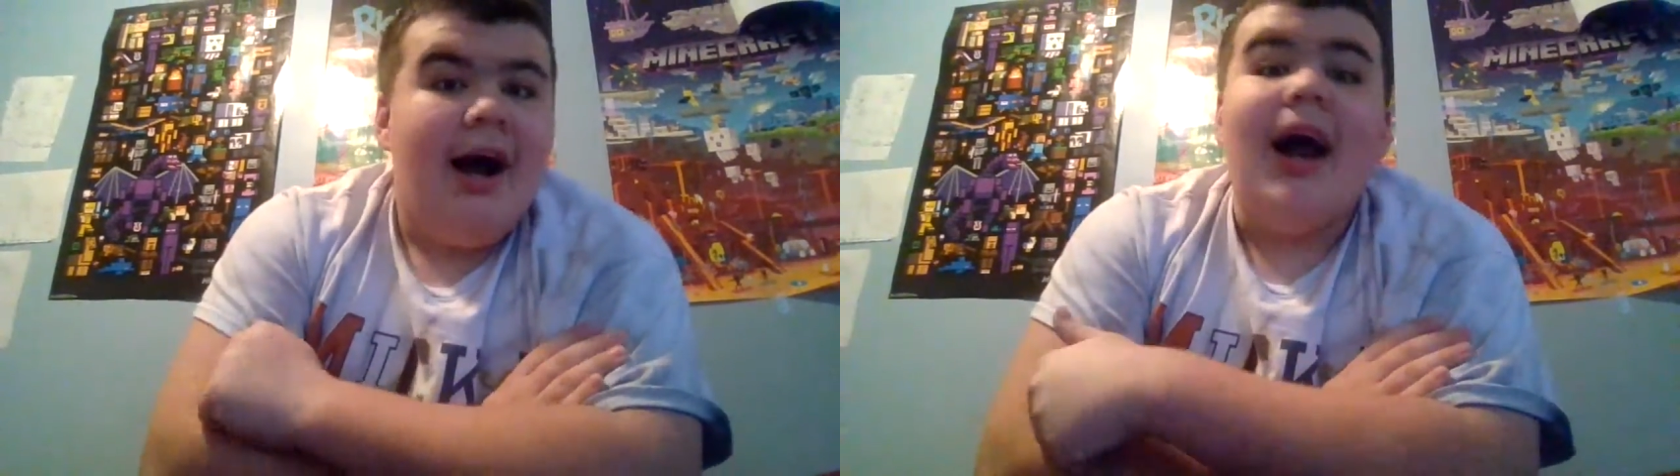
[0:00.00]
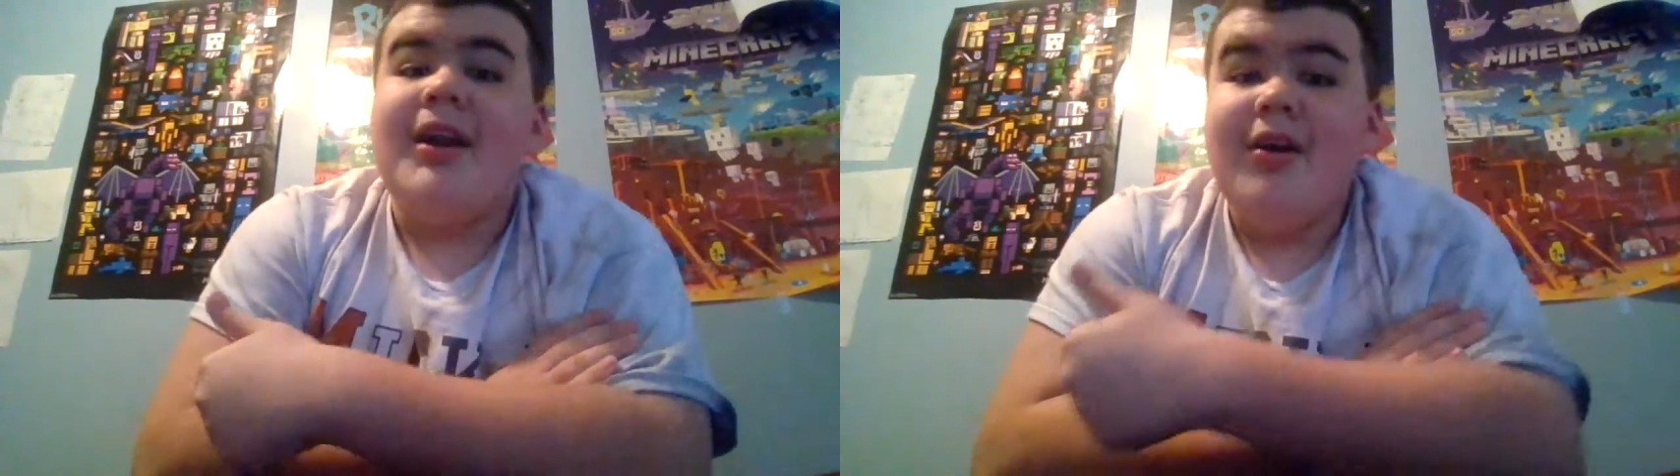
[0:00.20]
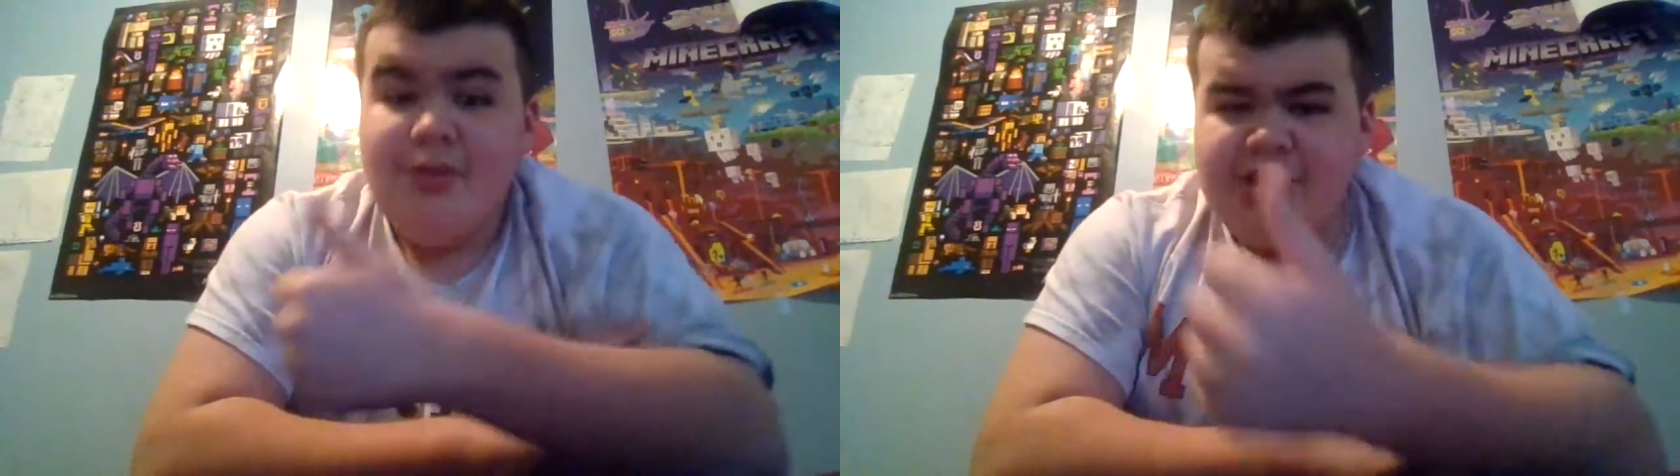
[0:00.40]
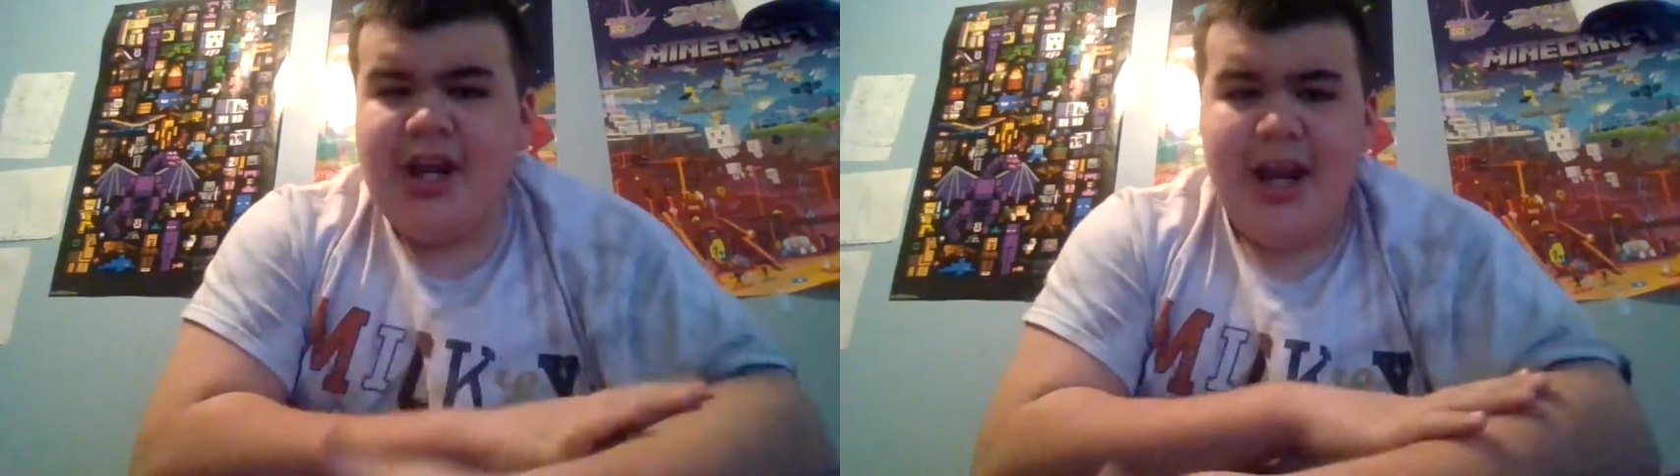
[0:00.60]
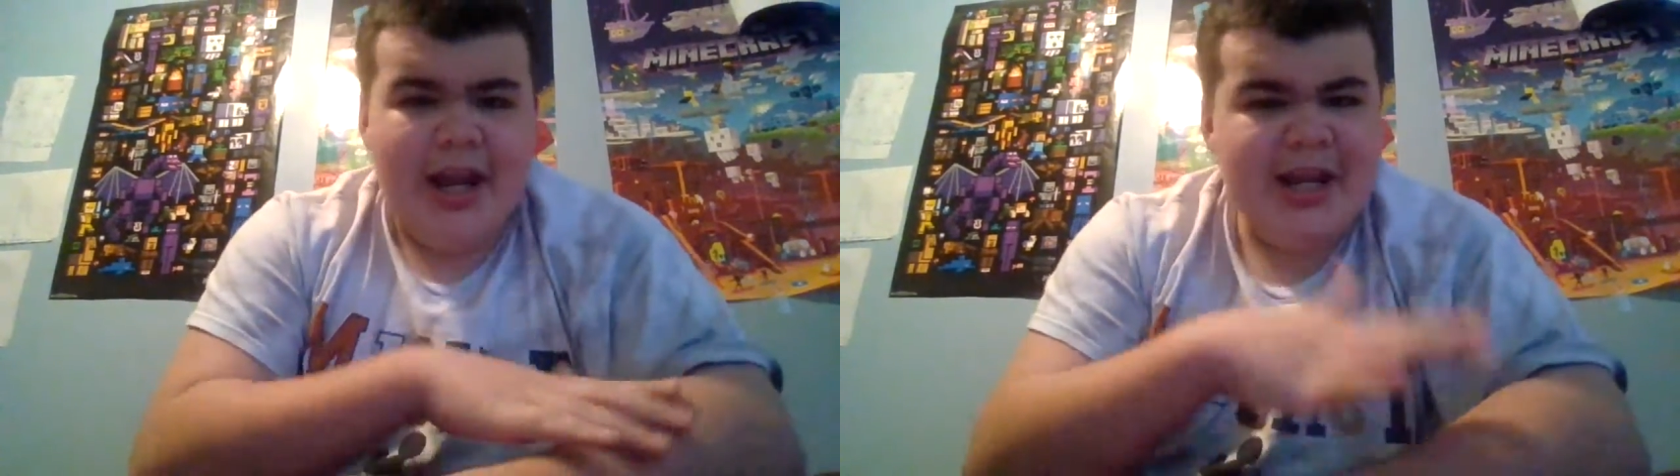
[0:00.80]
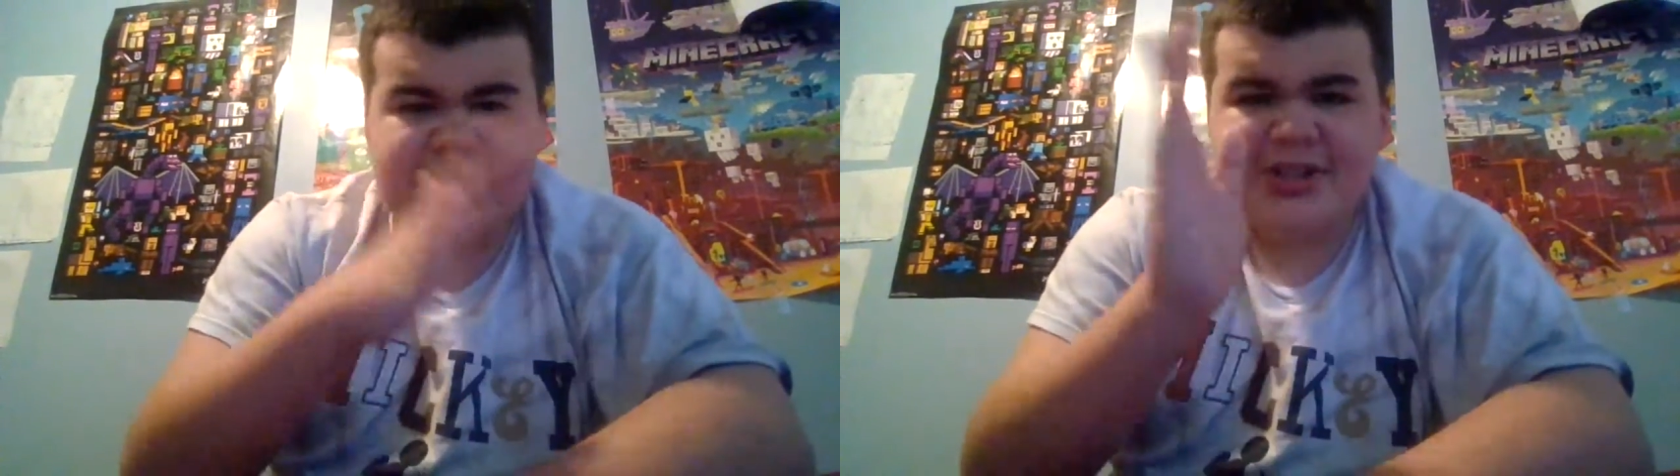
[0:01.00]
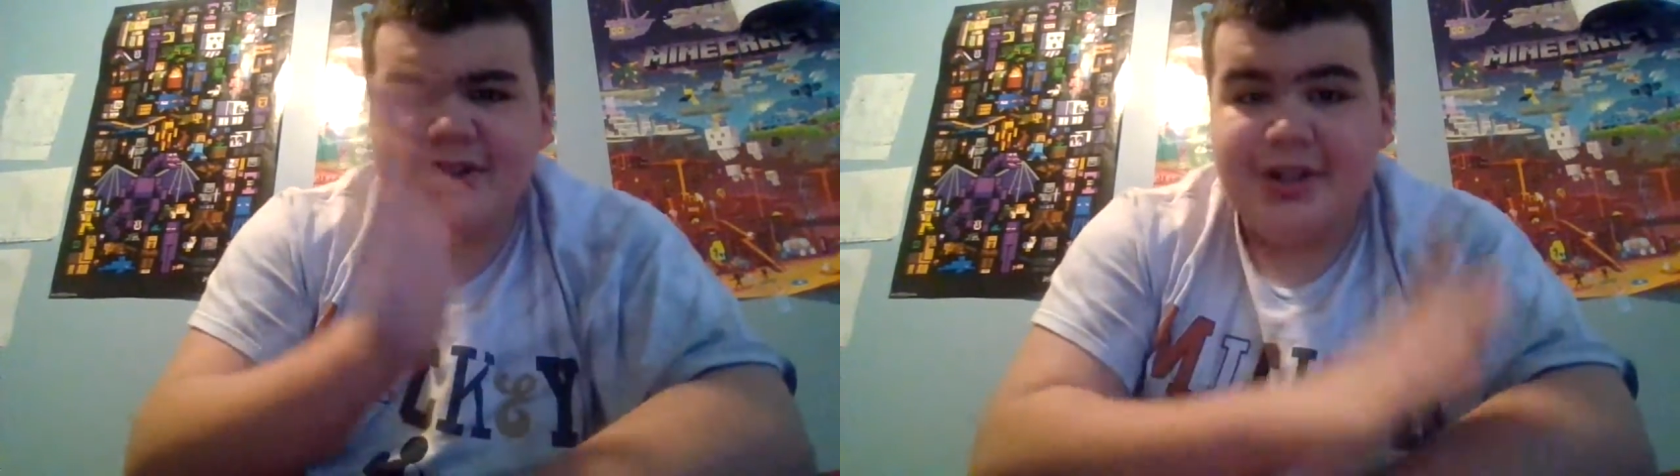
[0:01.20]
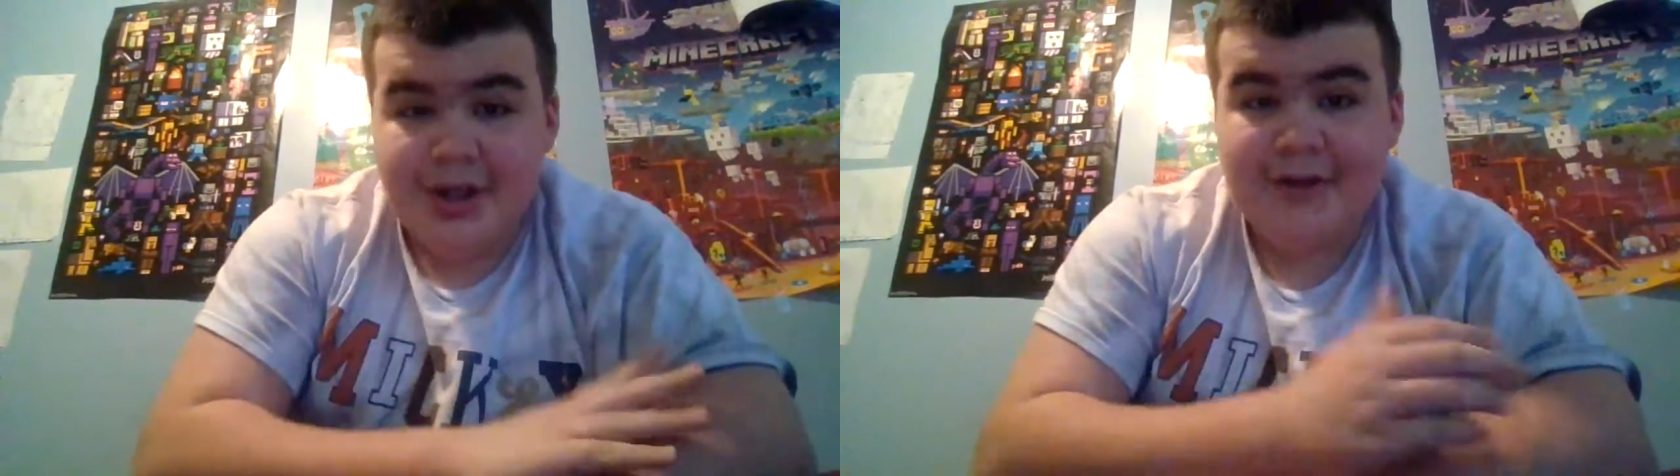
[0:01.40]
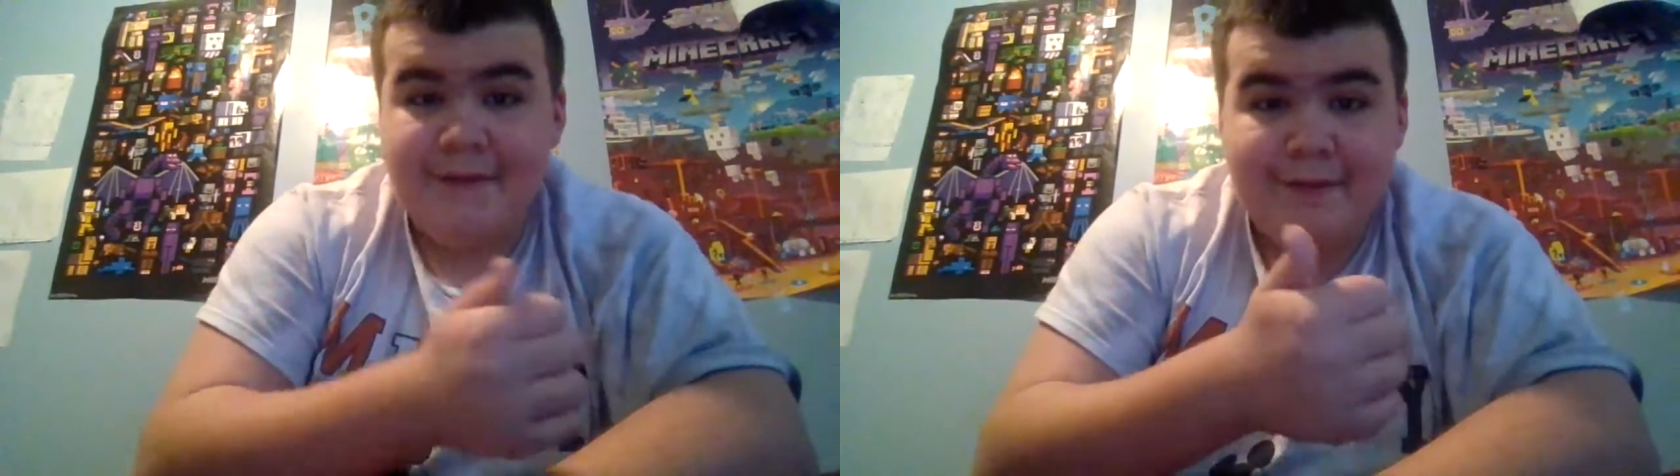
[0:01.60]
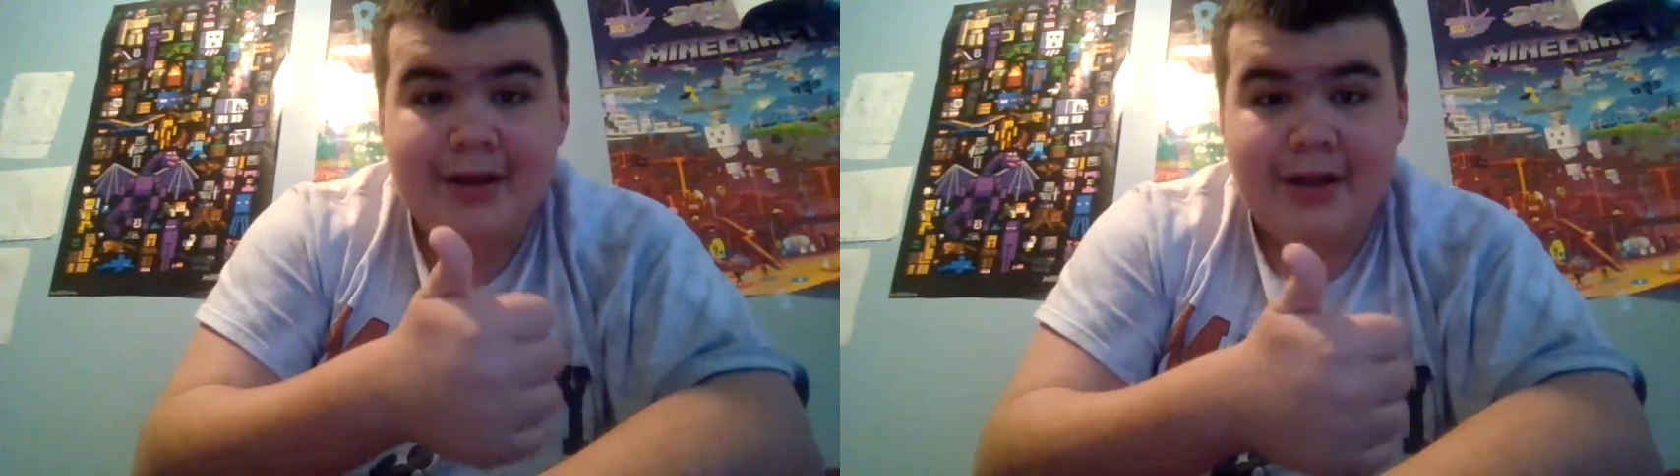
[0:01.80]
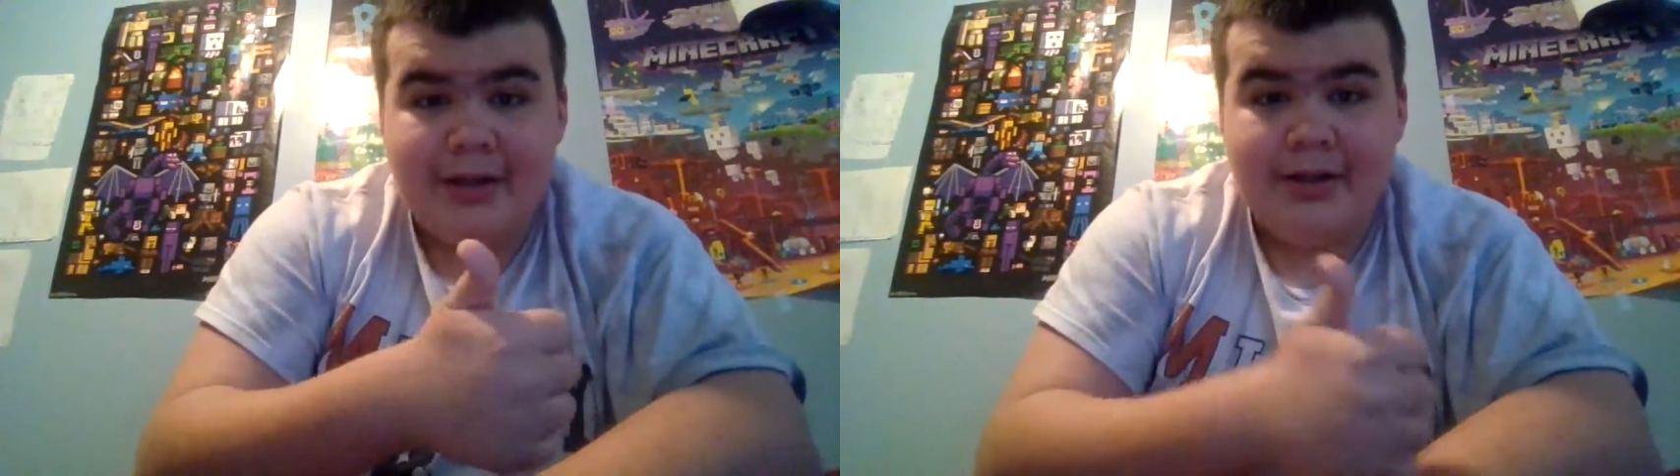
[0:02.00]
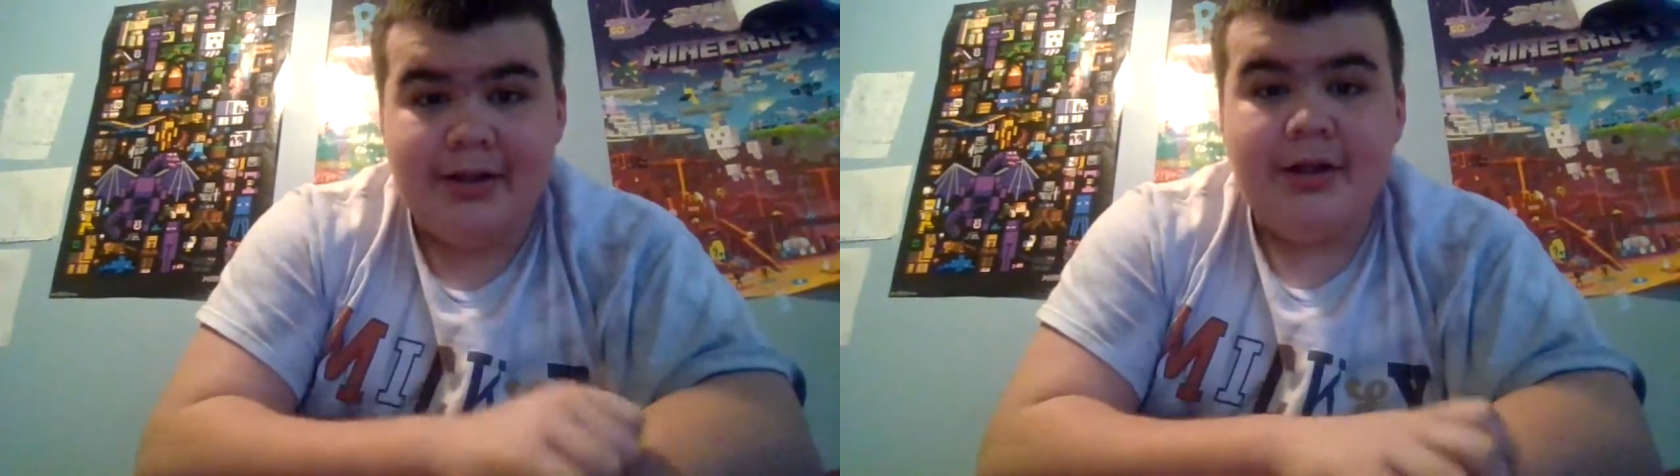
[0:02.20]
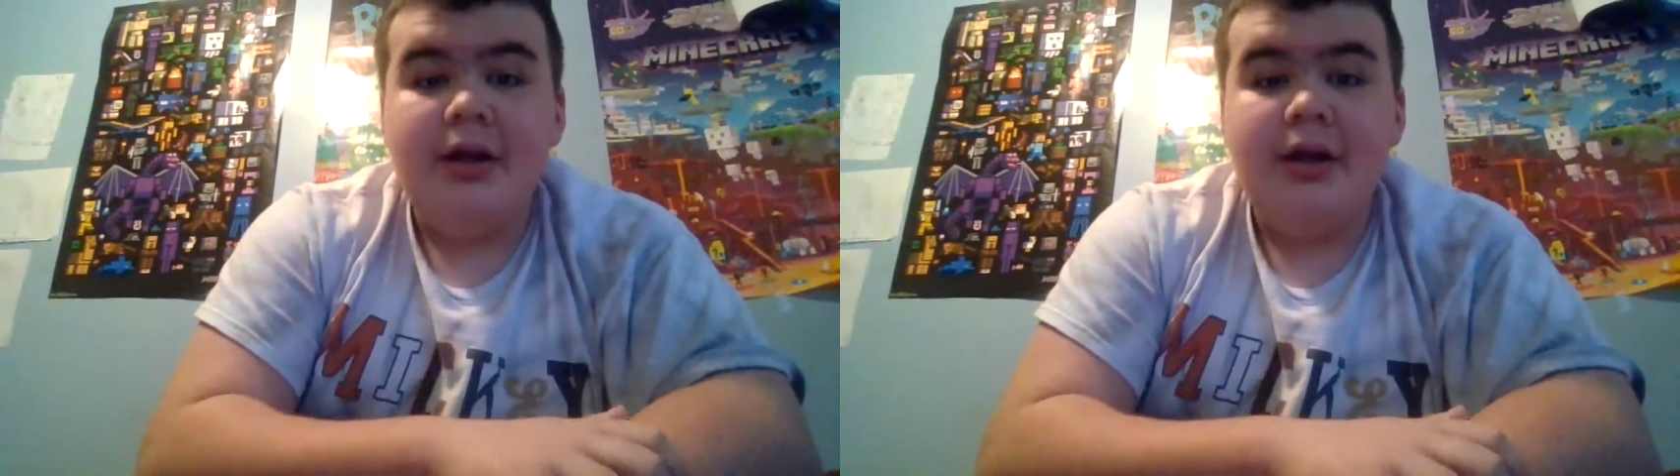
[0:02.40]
I know change is a good thing,